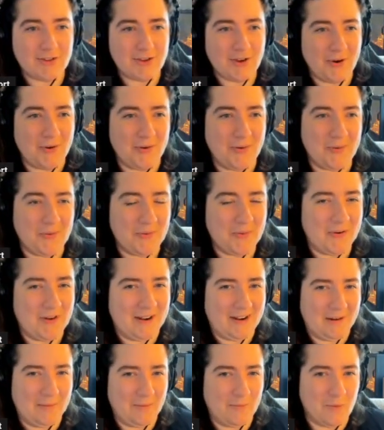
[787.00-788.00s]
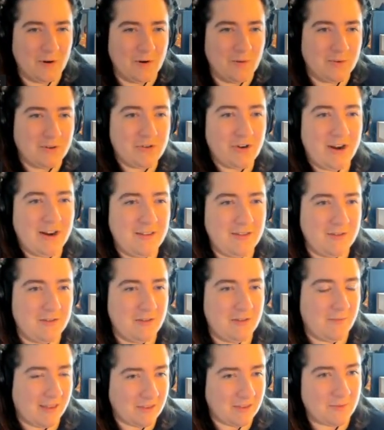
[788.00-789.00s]
So we're trying to do the
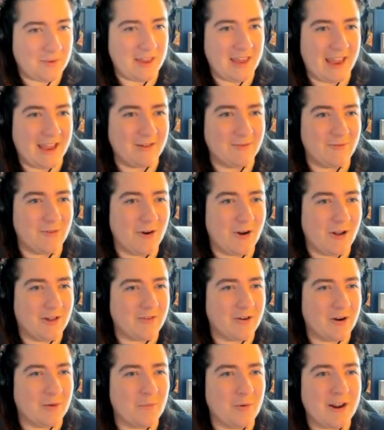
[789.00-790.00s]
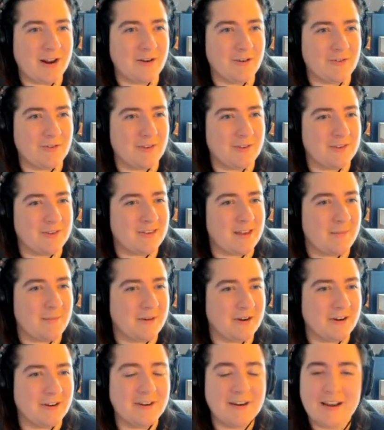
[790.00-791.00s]
best we can for all of our breeders this
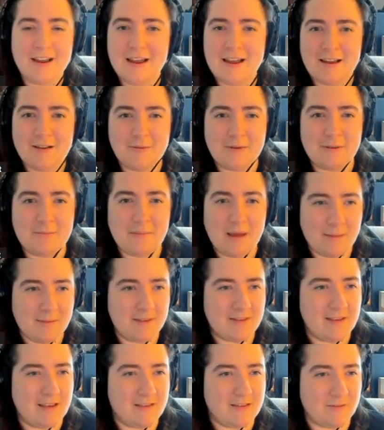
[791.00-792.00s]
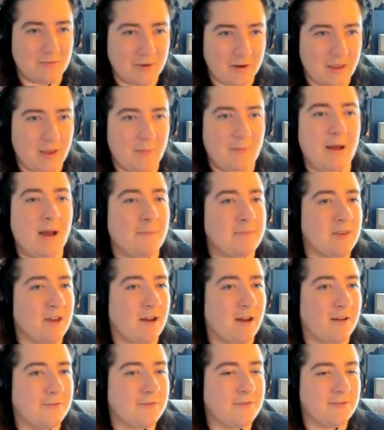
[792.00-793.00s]
summer when baby season really pops
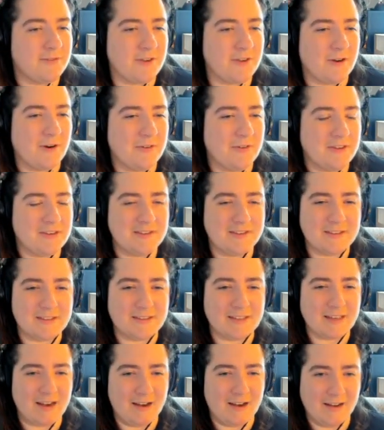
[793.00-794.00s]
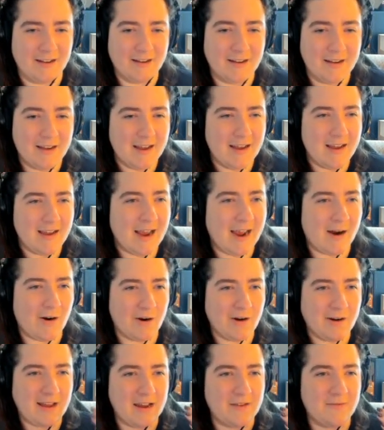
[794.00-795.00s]
off. So this is
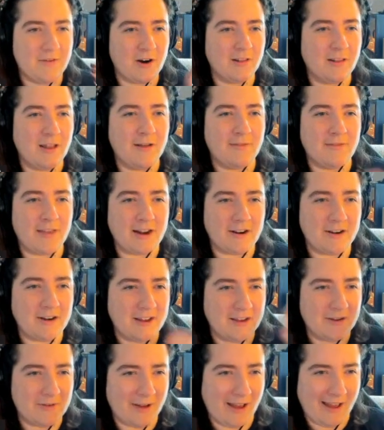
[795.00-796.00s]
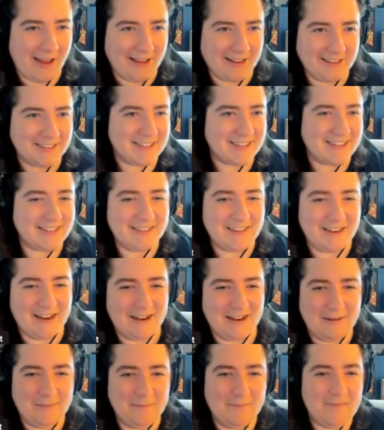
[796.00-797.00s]
our kind of our love letter to you guys
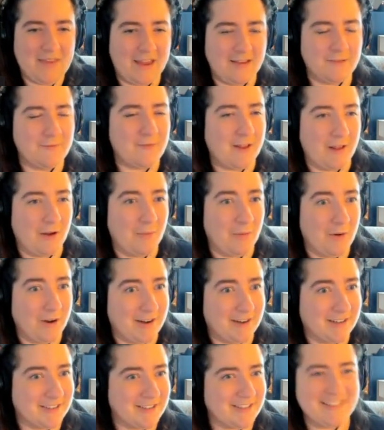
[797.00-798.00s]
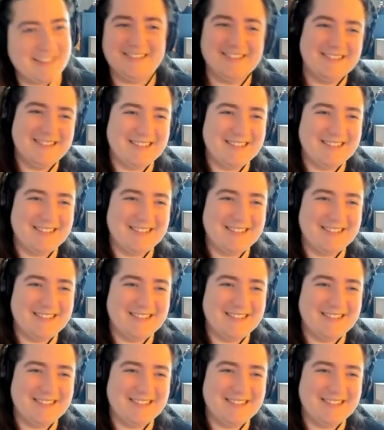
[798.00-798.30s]
as fellow breeders.